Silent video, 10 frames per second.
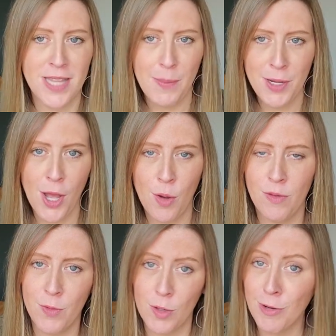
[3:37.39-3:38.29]
Let me know
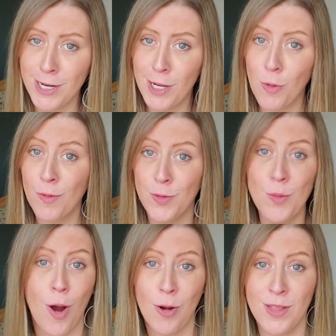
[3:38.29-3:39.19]
if you agree or if
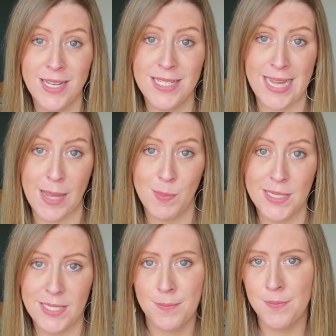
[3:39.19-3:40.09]
you are these
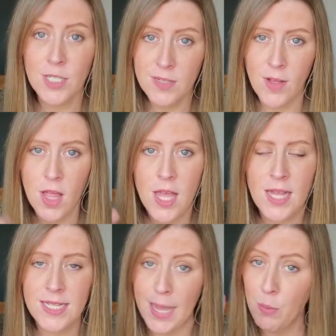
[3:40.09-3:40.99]
types. First of all,
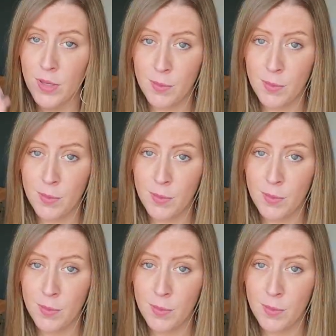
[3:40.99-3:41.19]
type